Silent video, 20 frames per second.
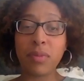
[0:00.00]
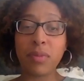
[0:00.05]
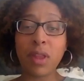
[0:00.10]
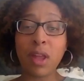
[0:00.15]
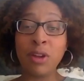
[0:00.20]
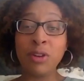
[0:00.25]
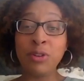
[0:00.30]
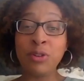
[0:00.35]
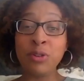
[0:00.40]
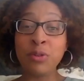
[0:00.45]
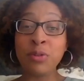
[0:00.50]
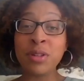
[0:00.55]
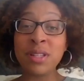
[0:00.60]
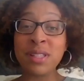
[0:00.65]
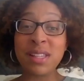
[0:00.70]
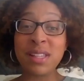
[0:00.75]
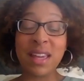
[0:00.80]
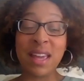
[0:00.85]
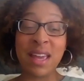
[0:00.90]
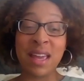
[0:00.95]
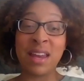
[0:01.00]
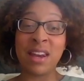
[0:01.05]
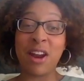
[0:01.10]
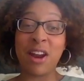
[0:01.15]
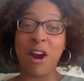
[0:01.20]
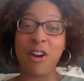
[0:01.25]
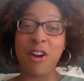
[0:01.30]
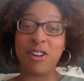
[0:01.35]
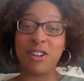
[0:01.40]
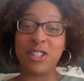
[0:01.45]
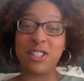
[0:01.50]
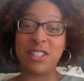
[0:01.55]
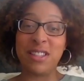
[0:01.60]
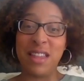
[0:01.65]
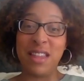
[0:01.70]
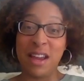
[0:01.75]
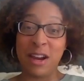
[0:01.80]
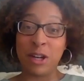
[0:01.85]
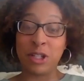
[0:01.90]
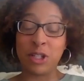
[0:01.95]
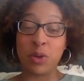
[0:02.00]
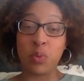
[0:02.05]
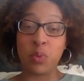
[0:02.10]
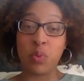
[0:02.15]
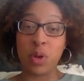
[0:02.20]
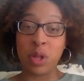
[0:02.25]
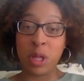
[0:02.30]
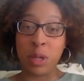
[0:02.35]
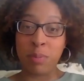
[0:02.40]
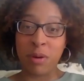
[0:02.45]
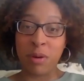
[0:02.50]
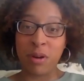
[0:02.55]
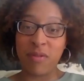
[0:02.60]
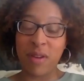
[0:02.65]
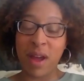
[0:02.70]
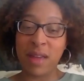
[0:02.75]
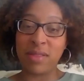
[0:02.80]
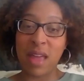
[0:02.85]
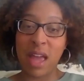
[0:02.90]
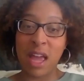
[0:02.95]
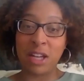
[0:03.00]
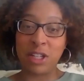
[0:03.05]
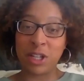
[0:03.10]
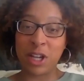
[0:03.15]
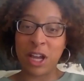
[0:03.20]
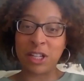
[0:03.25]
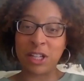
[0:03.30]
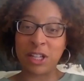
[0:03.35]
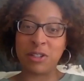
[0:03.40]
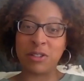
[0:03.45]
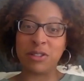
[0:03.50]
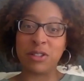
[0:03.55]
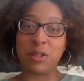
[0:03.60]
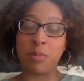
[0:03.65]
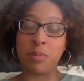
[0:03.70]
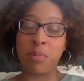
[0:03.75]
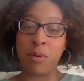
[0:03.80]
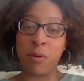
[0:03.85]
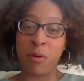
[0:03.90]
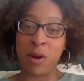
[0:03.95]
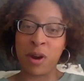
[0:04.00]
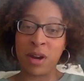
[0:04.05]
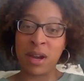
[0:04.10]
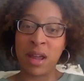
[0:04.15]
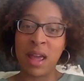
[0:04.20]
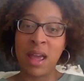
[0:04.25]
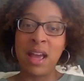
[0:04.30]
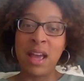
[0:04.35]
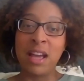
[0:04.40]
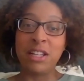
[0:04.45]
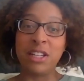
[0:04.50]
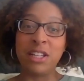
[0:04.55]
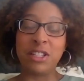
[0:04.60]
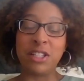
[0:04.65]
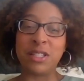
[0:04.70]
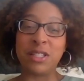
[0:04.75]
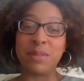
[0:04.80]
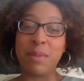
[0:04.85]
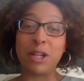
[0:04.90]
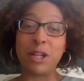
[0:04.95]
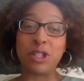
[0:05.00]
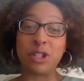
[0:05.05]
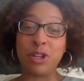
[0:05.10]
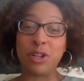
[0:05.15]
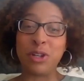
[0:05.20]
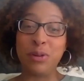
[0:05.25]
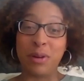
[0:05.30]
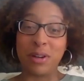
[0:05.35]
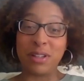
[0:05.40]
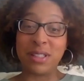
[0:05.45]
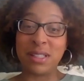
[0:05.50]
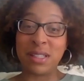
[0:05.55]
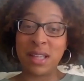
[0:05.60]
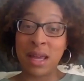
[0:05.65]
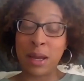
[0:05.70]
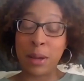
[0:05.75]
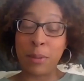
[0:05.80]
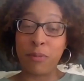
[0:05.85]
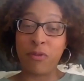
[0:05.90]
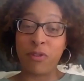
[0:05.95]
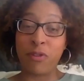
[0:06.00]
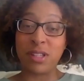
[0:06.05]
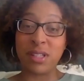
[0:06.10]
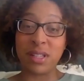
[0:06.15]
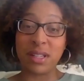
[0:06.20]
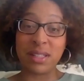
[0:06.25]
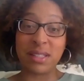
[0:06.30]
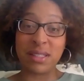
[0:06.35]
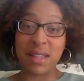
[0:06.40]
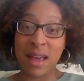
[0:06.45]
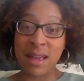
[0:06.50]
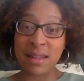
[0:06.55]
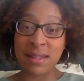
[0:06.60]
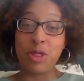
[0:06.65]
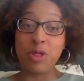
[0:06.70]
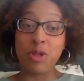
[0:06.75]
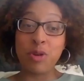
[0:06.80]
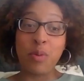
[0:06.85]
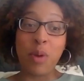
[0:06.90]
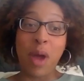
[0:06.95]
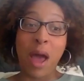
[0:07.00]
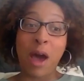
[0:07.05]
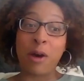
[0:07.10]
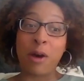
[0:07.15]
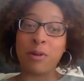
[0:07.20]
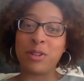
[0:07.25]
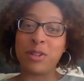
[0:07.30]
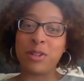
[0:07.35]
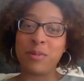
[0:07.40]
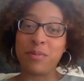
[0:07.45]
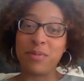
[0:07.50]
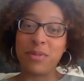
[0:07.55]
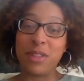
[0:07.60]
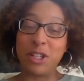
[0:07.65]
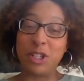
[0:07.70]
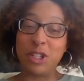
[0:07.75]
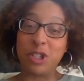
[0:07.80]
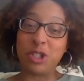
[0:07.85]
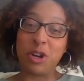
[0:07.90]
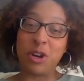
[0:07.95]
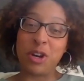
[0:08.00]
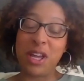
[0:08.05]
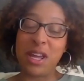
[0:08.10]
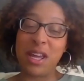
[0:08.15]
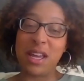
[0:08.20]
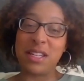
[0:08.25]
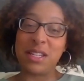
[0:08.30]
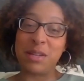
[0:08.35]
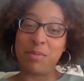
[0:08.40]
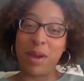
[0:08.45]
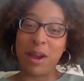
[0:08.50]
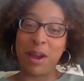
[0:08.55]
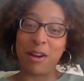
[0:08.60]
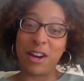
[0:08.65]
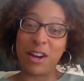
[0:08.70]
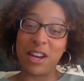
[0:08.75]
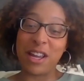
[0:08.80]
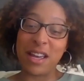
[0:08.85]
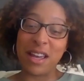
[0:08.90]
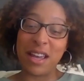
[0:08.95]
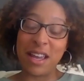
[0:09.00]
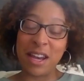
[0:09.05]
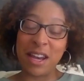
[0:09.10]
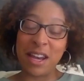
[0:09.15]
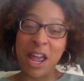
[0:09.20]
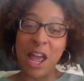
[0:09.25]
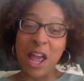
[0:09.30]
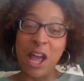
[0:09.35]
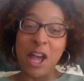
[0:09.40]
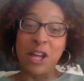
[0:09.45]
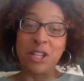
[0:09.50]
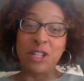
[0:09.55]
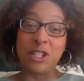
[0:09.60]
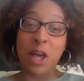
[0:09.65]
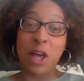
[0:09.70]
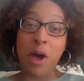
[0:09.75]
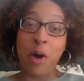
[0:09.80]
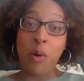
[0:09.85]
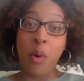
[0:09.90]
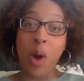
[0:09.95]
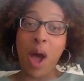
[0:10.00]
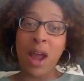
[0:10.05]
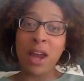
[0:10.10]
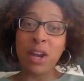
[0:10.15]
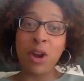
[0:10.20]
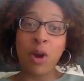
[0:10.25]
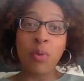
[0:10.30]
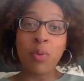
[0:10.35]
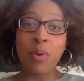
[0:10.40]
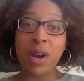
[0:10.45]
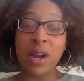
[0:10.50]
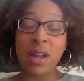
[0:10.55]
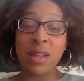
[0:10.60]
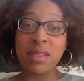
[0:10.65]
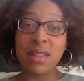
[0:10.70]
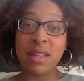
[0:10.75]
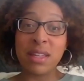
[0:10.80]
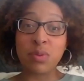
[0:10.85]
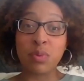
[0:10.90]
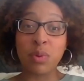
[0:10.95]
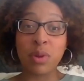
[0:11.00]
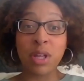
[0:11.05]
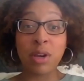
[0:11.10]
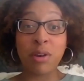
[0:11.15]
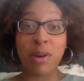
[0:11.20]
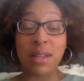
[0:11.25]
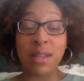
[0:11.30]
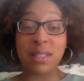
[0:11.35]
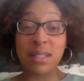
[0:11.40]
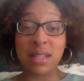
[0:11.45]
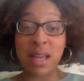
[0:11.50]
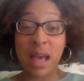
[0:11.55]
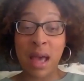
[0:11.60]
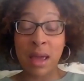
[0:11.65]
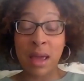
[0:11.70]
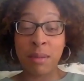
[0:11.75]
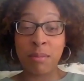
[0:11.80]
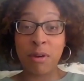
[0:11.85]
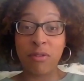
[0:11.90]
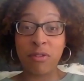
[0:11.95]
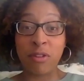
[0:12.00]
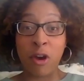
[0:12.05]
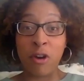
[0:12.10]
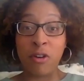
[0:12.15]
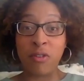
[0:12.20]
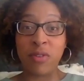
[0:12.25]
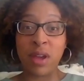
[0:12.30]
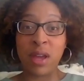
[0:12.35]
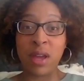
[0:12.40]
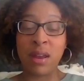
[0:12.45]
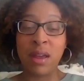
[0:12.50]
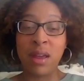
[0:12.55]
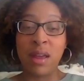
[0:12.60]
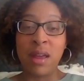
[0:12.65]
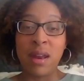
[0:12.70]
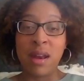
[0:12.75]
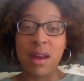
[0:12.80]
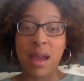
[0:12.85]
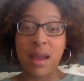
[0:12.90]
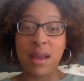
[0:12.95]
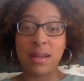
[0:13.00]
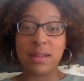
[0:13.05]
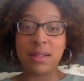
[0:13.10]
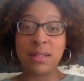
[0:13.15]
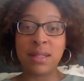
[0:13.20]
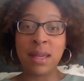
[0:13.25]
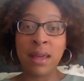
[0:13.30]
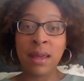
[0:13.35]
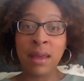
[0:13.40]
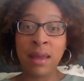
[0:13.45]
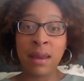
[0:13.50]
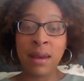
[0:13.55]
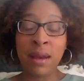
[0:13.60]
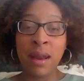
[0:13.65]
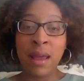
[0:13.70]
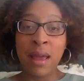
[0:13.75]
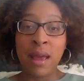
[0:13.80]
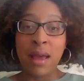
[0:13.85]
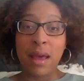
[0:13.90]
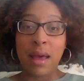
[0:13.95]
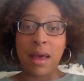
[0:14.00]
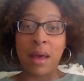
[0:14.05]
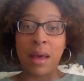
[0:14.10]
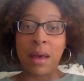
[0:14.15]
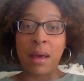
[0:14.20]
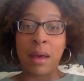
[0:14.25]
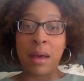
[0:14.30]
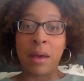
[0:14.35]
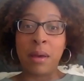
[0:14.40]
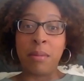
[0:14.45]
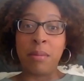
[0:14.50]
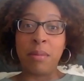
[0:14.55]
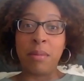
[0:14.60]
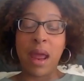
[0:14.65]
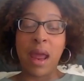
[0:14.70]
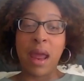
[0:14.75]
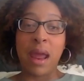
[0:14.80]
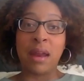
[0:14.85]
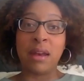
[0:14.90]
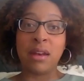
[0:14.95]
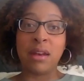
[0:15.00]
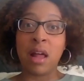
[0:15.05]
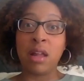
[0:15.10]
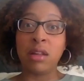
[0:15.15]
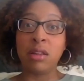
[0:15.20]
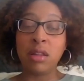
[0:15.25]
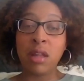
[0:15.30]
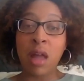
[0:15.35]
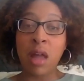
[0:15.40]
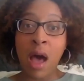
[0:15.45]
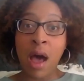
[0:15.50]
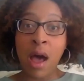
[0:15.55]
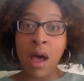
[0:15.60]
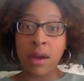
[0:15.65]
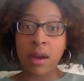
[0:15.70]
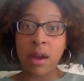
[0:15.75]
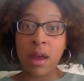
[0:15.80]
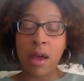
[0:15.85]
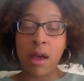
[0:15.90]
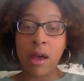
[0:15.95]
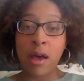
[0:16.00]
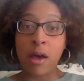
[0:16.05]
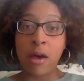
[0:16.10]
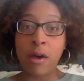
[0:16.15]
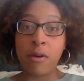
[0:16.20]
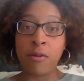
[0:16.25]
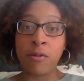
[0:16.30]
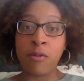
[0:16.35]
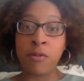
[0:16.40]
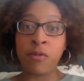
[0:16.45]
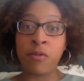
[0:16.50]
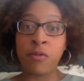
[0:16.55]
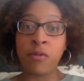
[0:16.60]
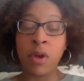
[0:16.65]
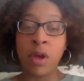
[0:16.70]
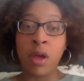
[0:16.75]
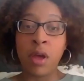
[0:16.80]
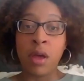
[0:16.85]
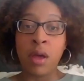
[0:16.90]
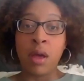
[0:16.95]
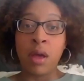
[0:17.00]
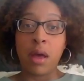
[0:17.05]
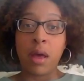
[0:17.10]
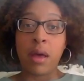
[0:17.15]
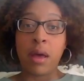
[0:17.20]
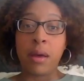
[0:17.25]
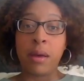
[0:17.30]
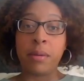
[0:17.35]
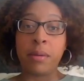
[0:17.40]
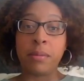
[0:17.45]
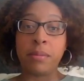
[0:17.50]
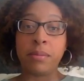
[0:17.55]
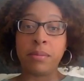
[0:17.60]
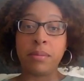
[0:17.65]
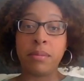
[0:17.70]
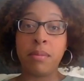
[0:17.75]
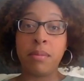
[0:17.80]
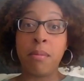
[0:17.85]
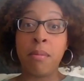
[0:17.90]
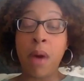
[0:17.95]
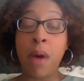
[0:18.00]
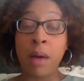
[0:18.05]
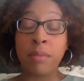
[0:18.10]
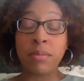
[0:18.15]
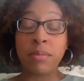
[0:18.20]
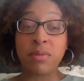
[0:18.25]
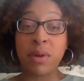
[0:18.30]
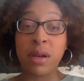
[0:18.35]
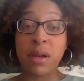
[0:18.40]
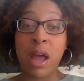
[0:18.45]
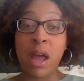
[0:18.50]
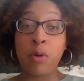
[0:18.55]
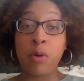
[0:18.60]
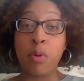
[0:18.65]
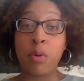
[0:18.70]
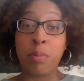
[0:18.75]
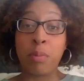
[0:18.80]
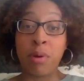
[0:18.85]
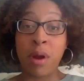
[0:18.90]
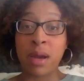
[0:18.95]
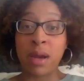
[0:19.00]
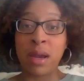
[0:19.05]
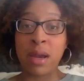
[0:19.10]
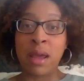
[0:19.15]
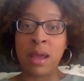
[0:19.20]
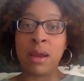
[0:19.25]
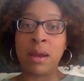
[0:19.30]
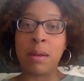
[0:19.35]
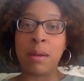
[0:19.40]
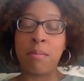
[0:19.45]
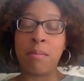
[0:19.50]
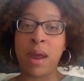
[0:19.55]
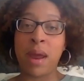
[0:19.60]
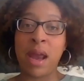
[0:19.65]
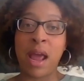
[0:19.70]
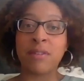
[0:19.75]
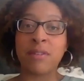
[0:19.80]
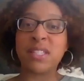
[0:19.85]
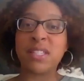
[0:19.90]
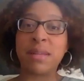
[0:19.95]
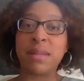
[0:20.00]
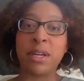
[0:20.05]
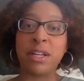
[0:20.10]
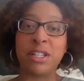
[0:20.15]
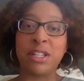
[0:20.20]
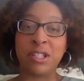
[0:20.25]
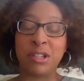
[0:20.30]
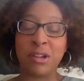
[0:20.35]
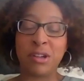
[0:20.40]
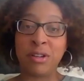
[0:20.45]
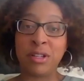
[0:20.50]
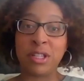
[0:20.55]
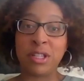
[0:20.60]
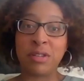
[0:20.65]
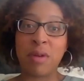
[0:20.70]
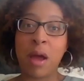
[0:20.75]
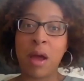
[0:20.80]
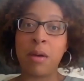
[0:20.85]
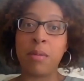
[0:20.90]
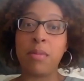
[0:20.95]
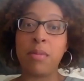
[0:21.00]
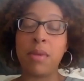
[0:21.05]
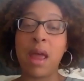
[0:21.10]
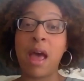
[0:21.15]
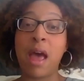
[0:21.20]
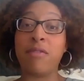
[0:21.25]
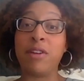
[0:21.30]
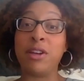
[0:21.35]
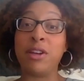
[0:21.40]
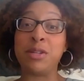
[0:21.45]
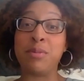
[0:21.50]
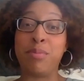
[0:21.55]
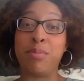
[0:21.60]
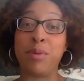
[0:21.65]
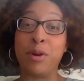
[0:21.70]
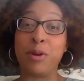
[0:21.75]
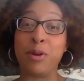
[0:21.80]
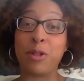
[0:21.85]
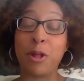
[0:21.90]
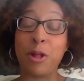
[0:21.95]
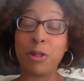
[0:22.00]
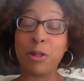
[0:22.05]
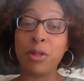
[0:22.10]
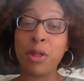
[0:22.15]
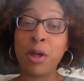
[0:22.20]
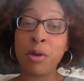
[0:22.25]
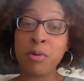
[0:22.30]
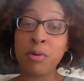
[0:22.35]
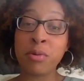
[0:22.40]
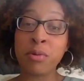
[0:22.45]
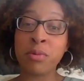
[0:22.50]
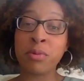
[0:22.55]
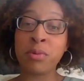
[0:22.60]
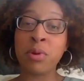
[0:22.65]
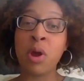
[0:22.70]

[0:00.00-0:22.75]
doulas, again, are just there to really provide the educational support to just make sure you are set up for success throughout this journey into parenthood. So I know we're in this really crazy time of COVID-19, and a lot of moms right now who are pregnant might have some concerns about having to birth alone